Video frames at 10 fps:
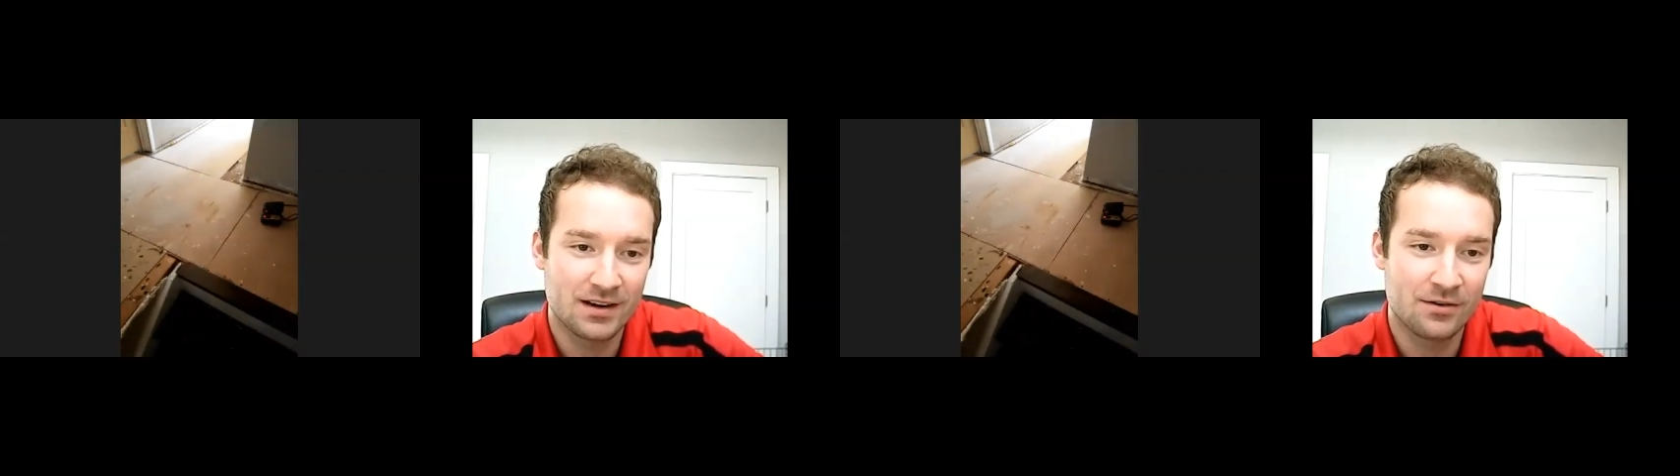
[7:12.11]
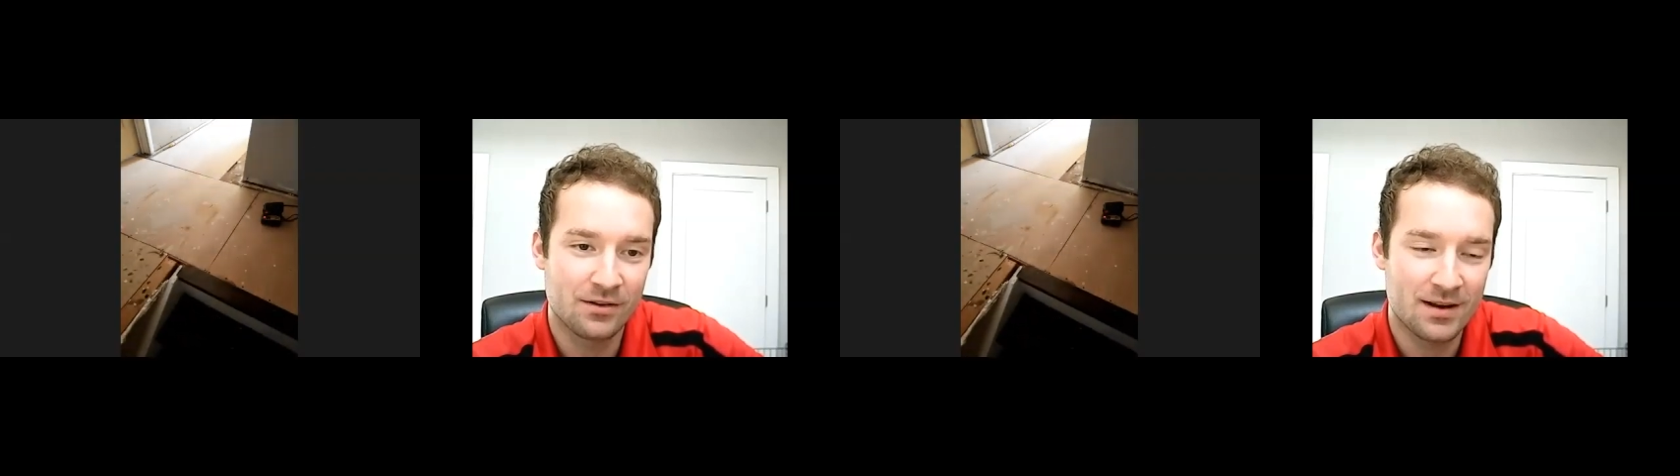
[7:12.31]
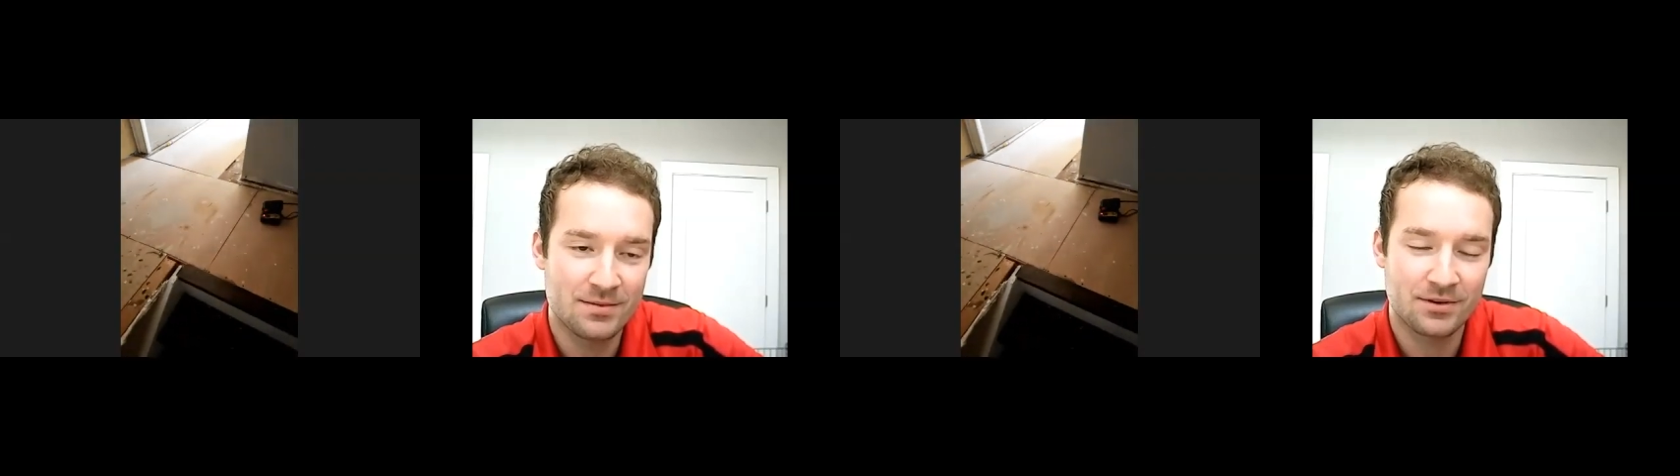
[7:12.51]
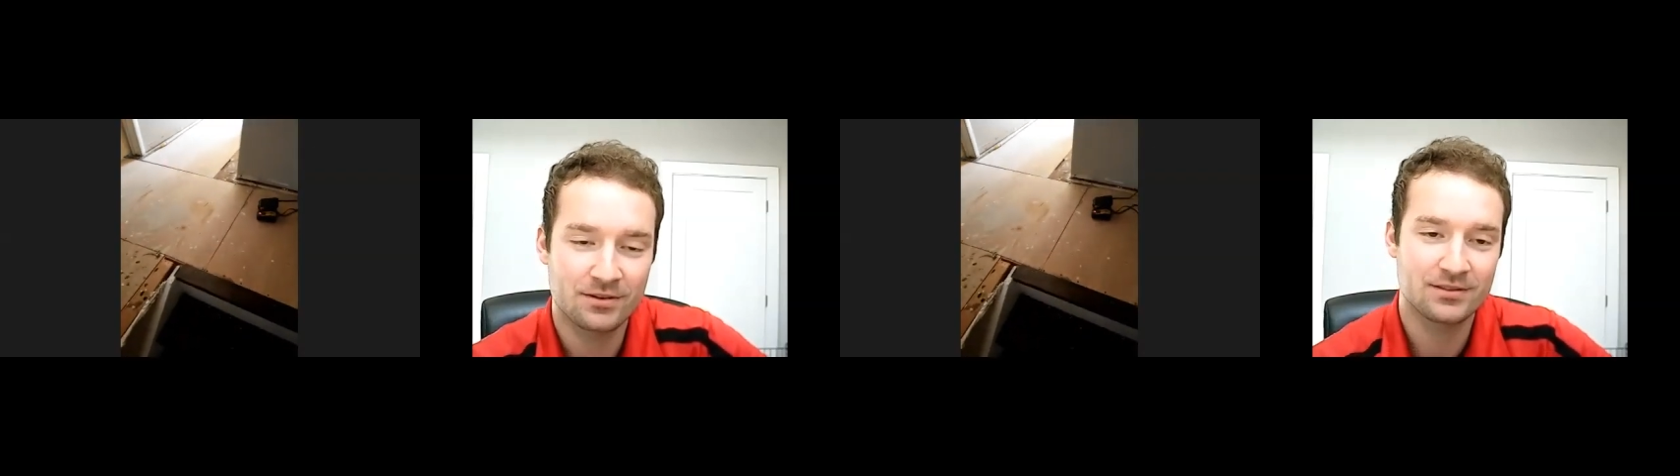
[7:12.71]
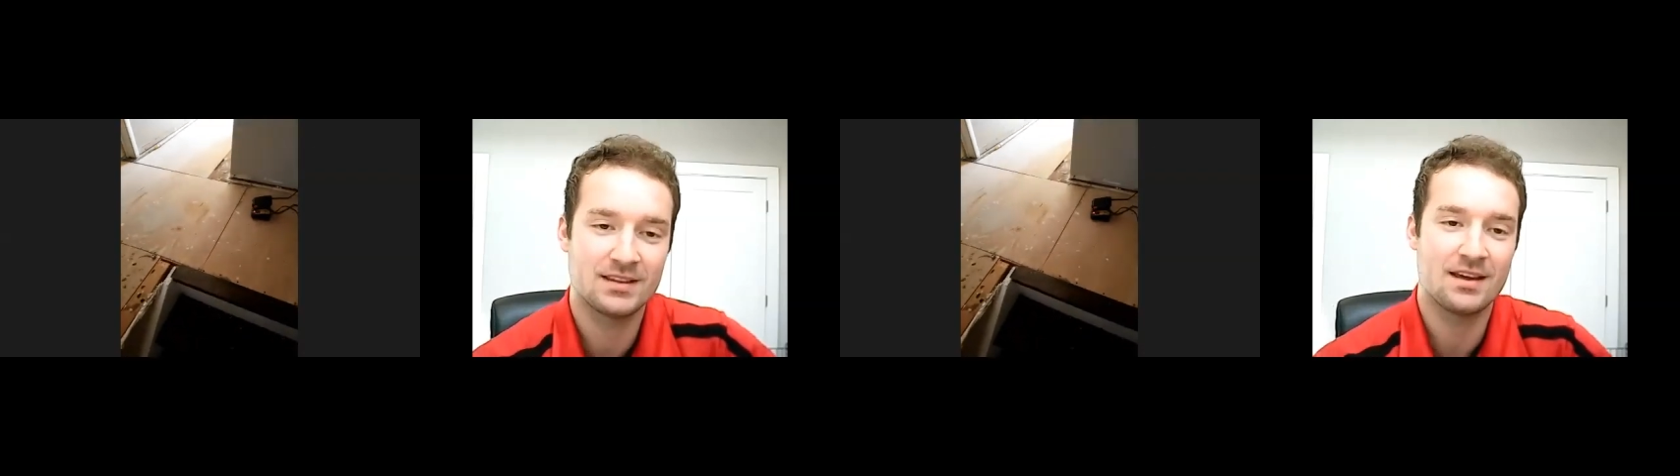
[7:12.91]
a lot of people
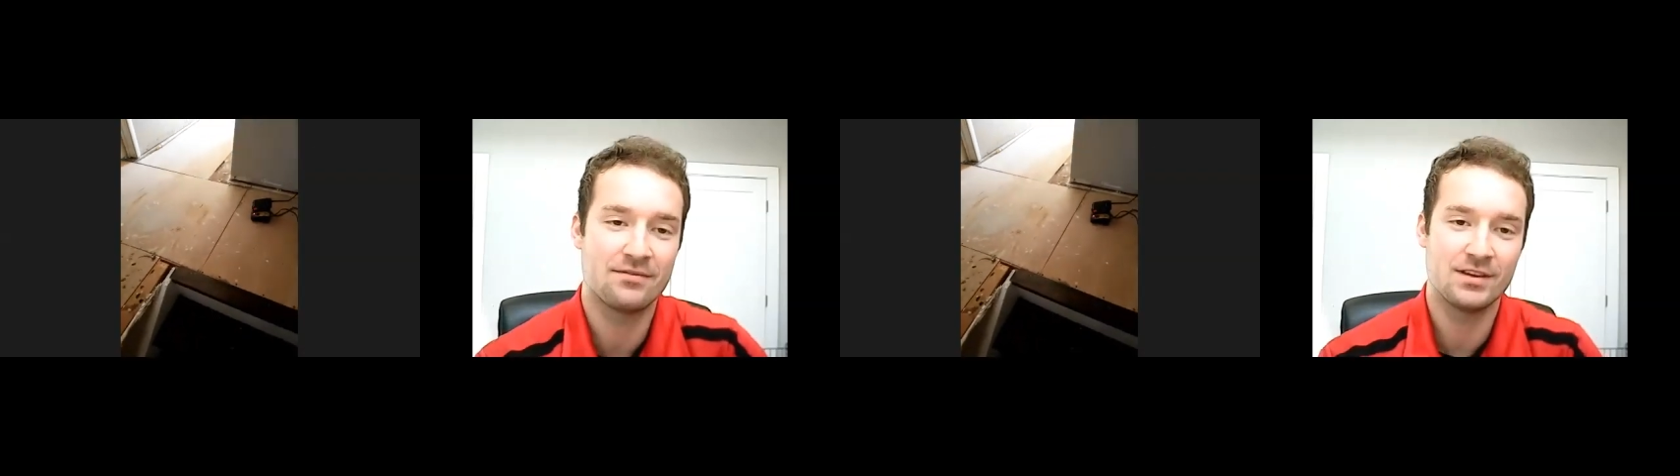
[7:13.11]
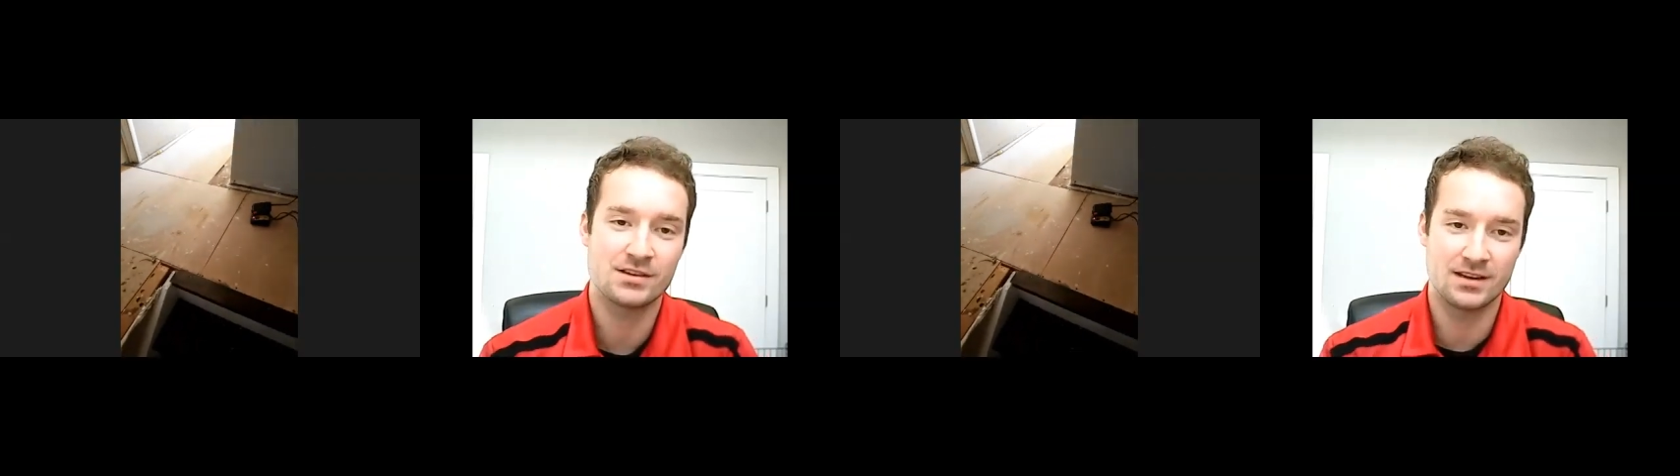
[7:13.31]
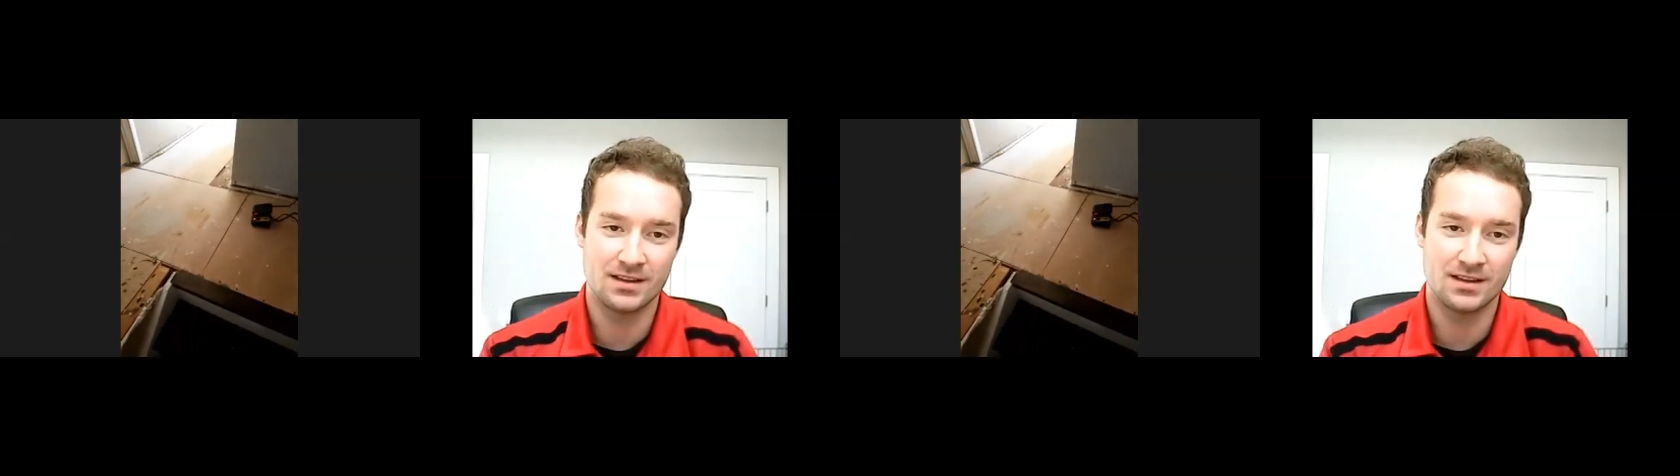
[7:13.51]
don't see that vision.